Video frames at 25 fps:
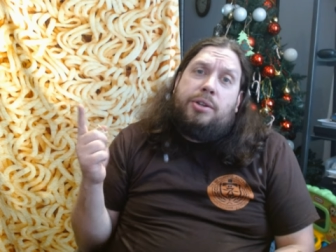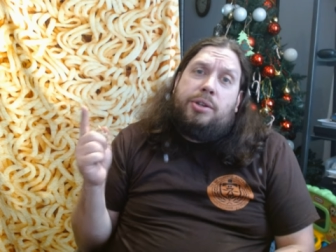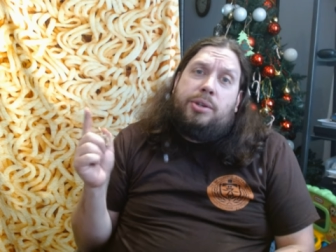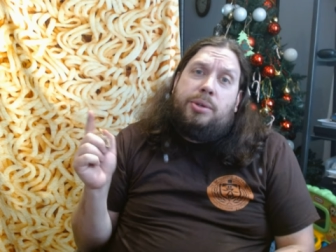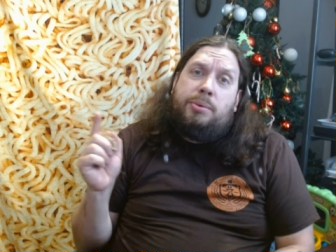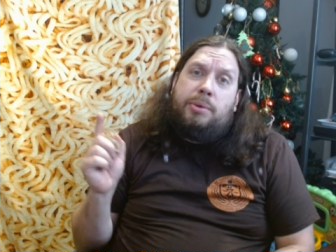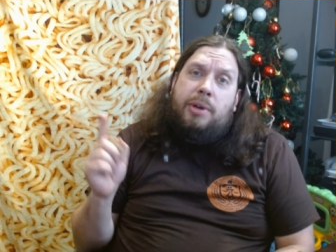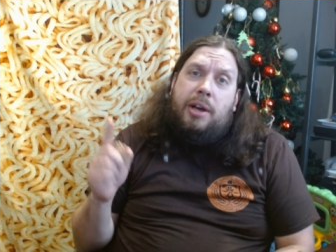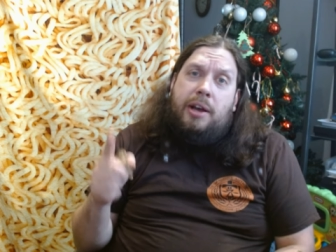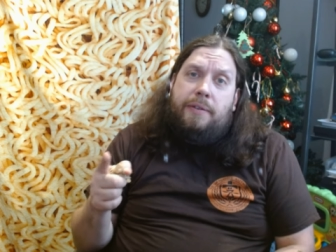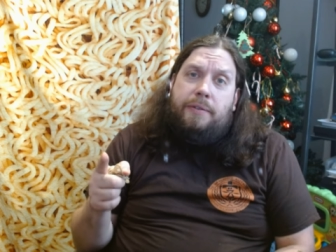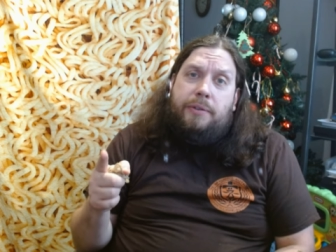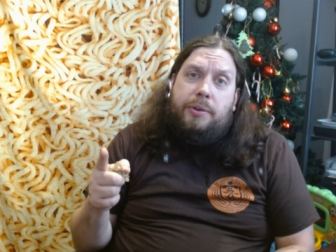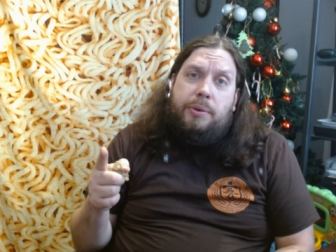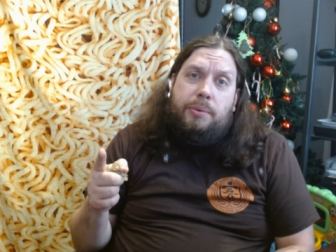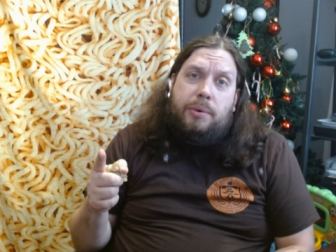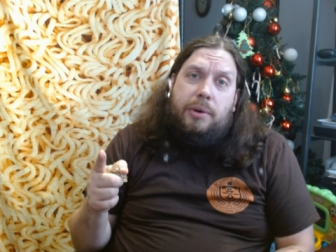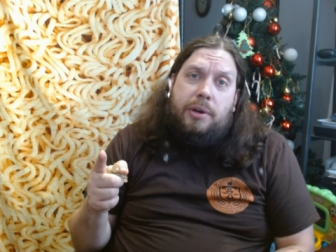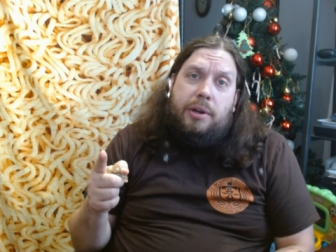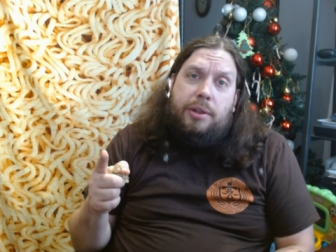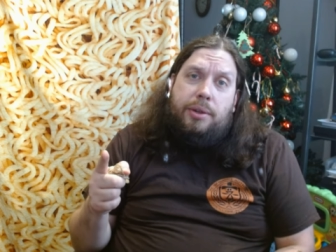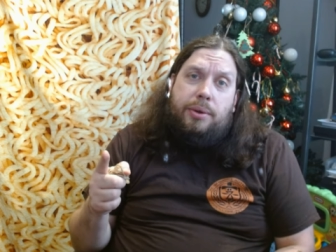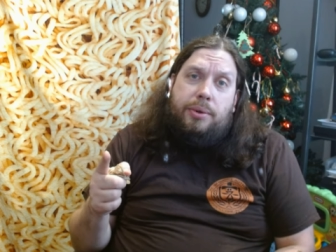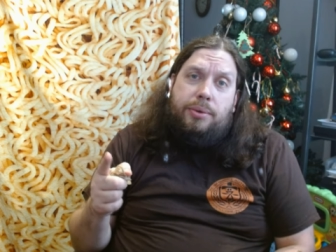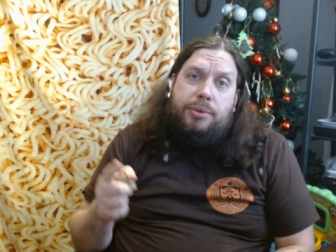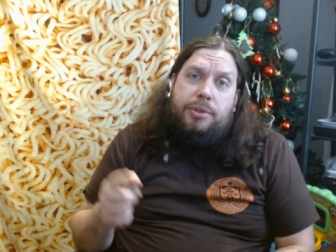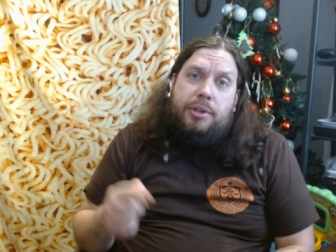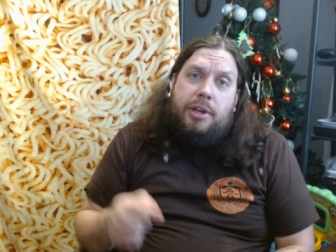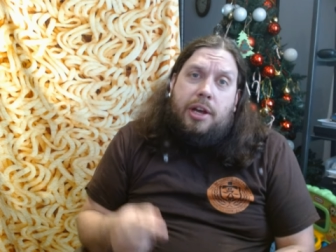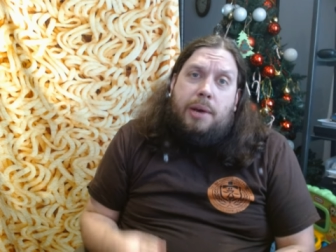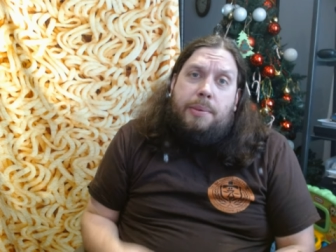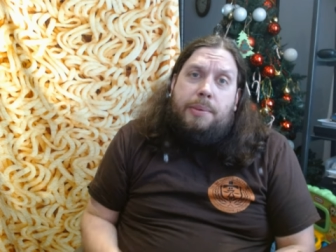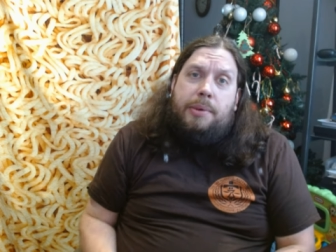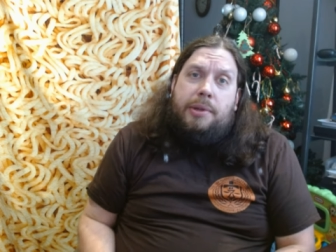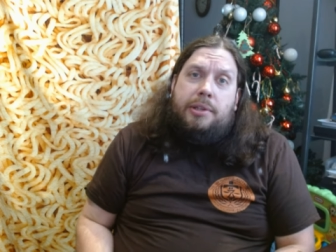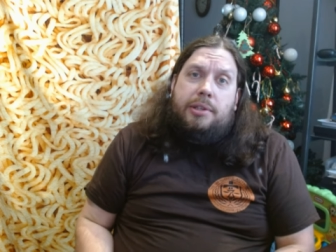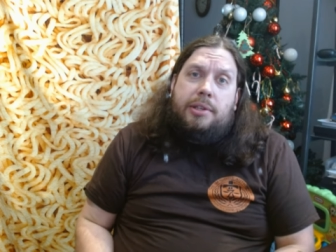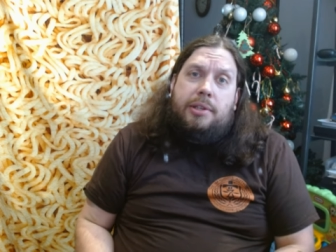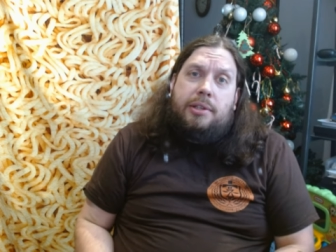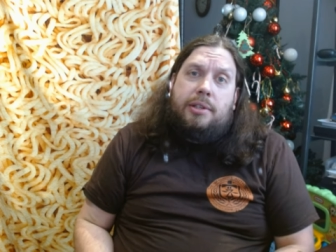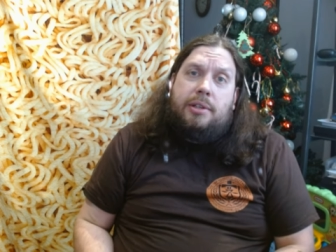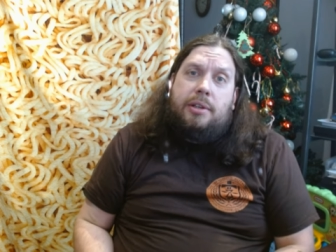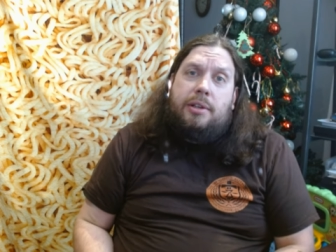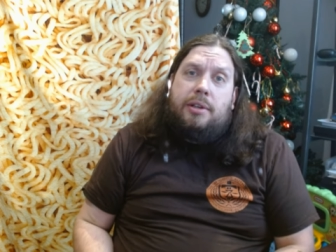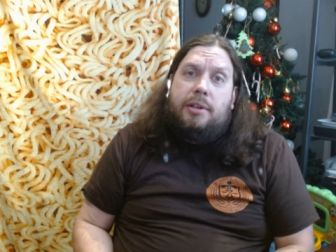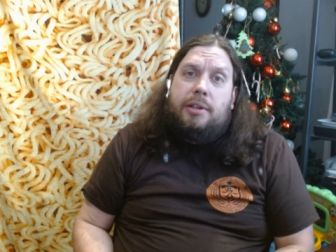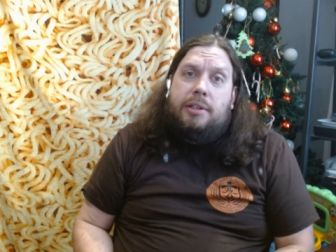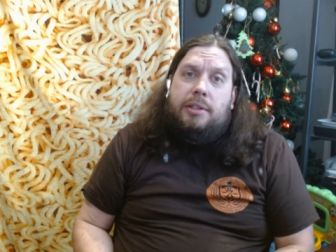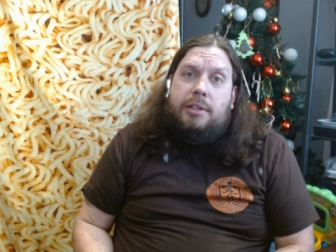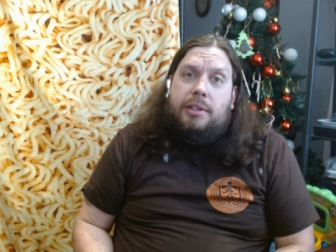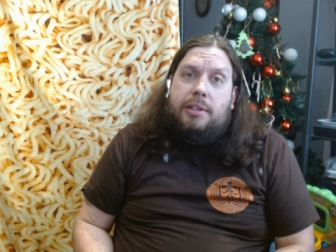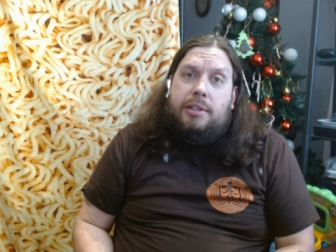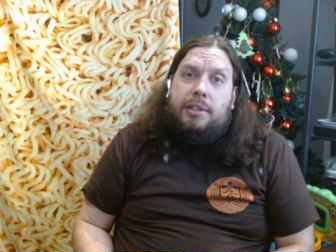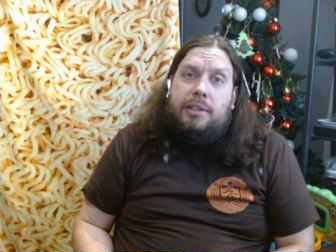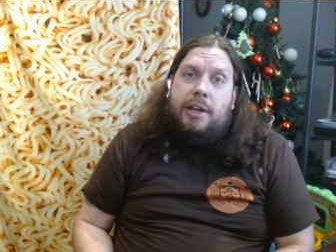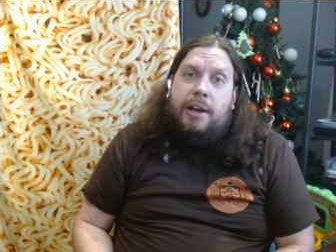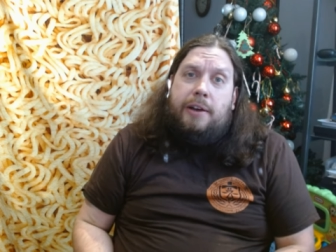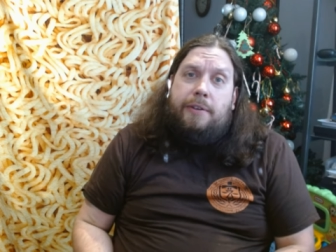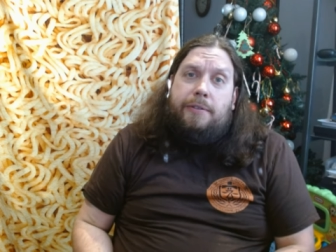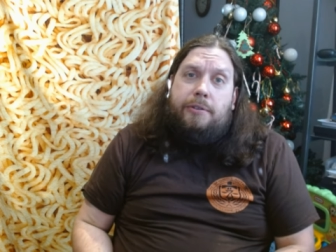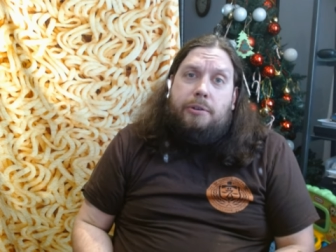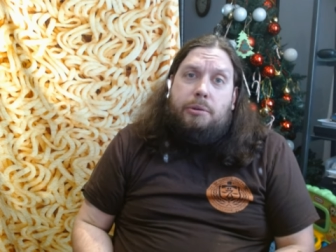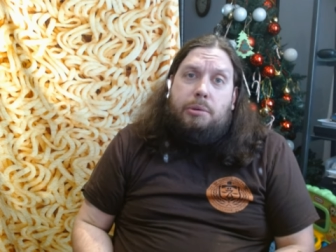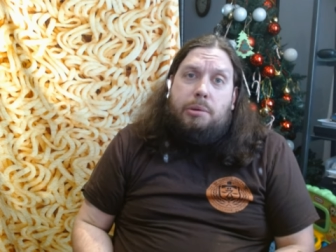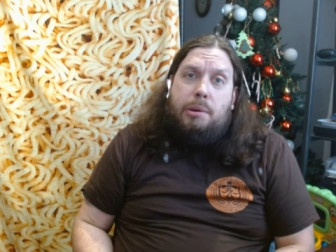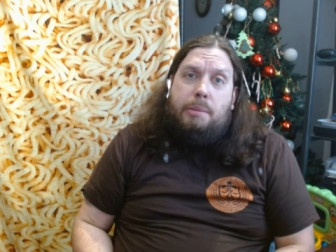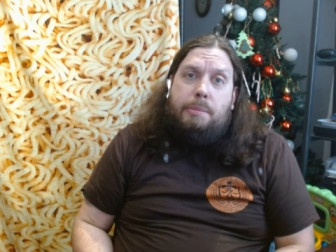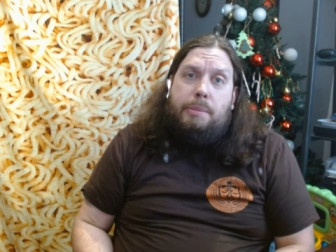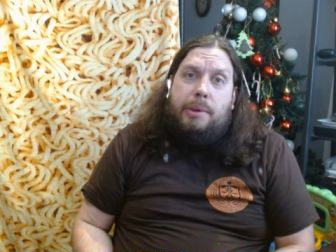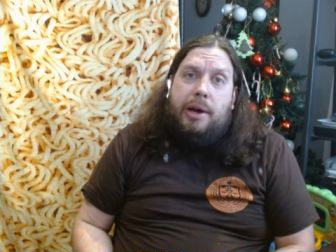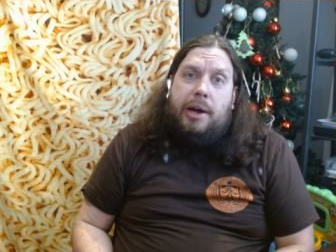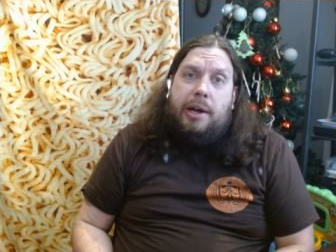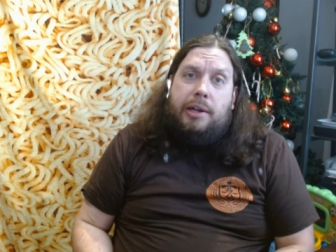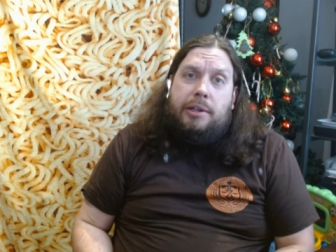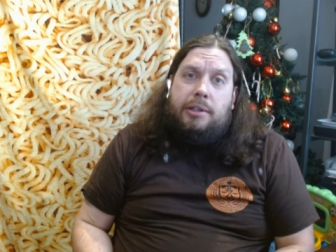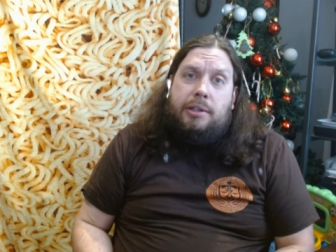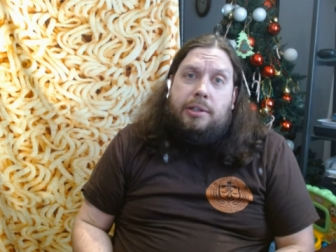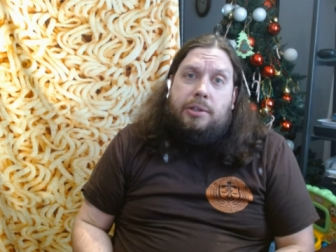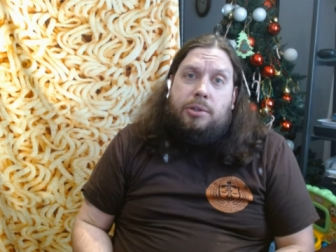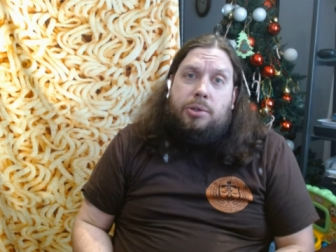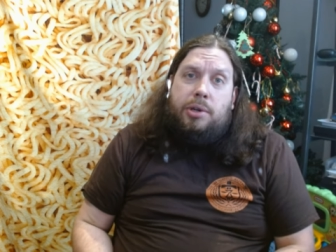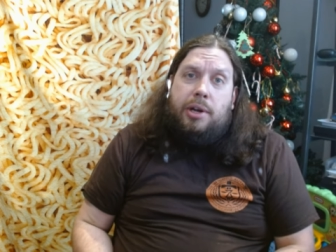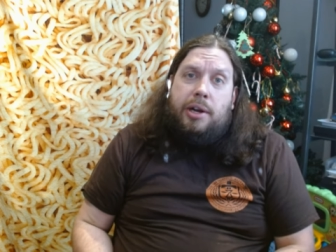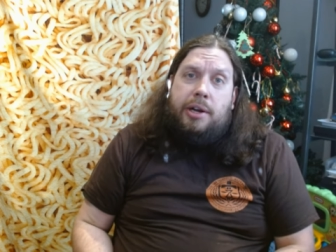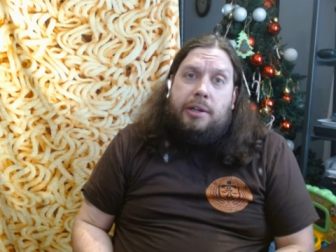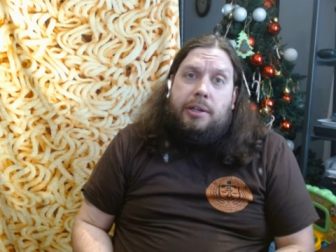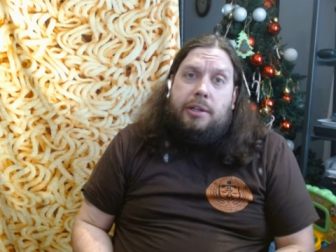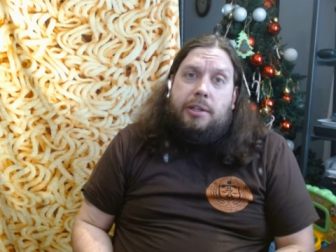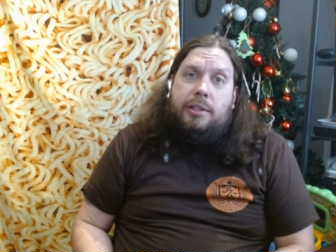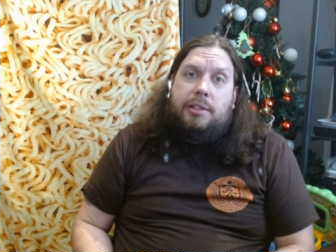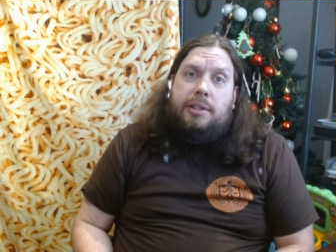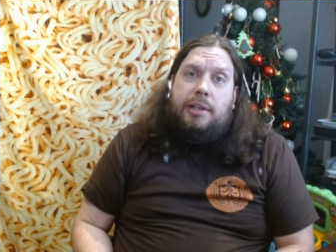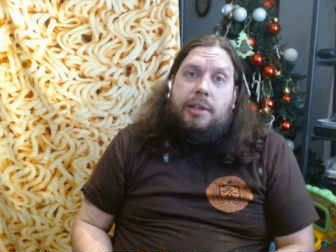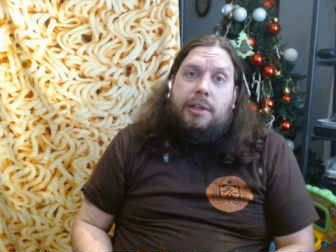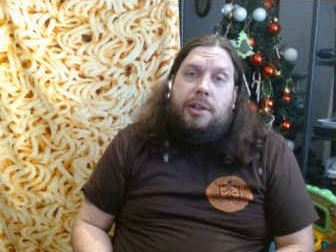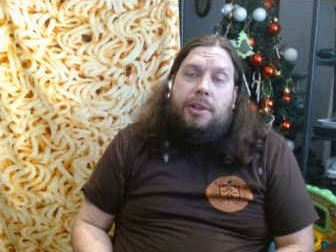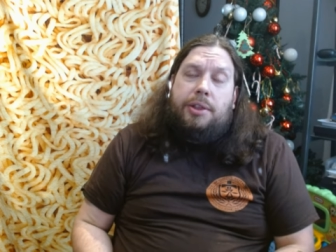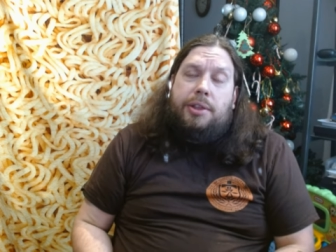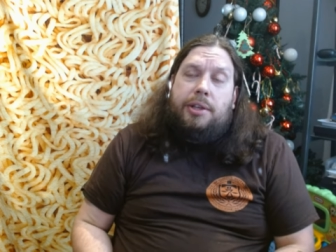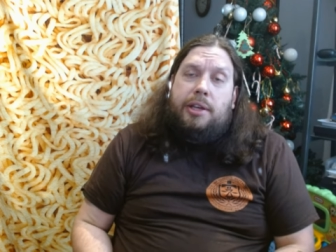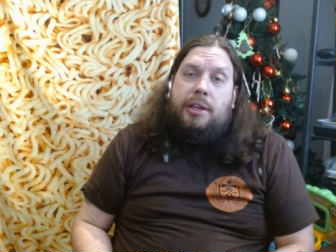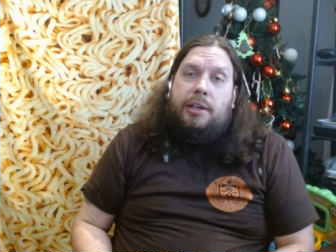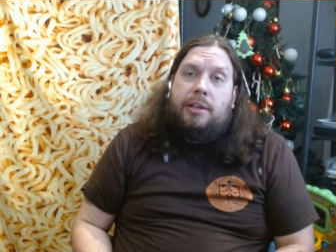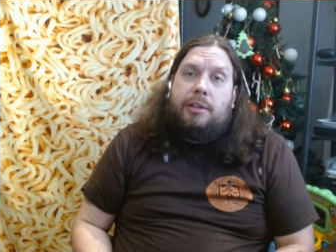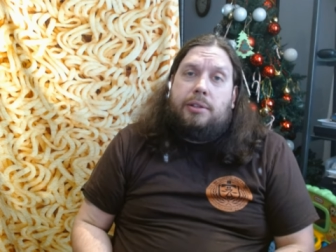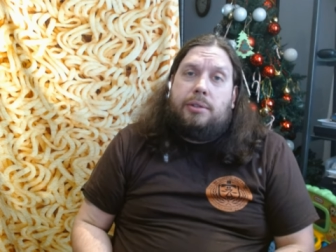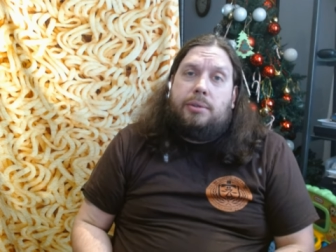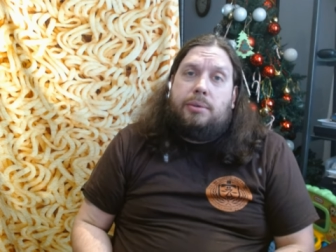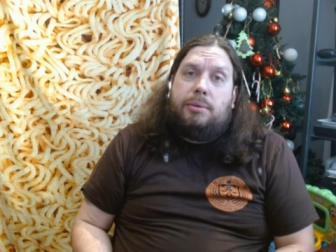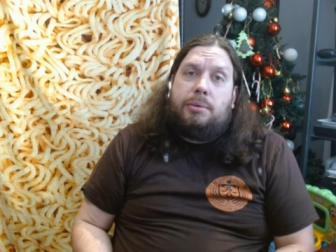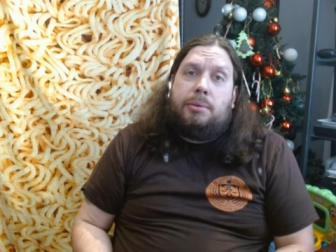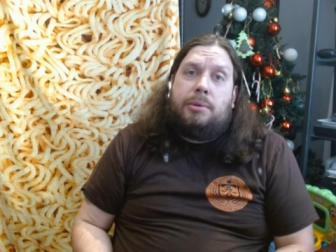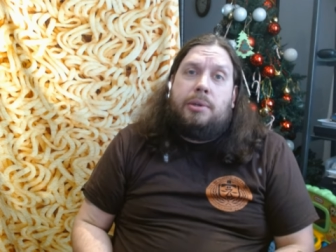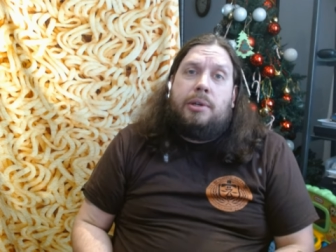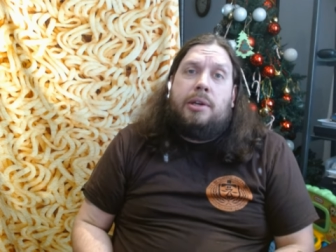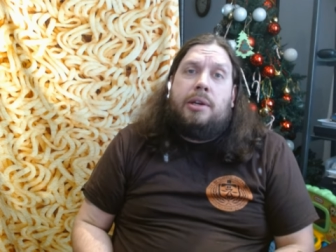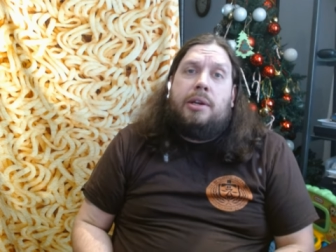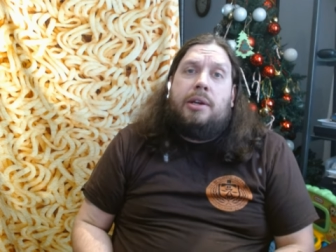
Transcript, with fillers: to every one of those comments as long as it's not from a bot trying to sell things or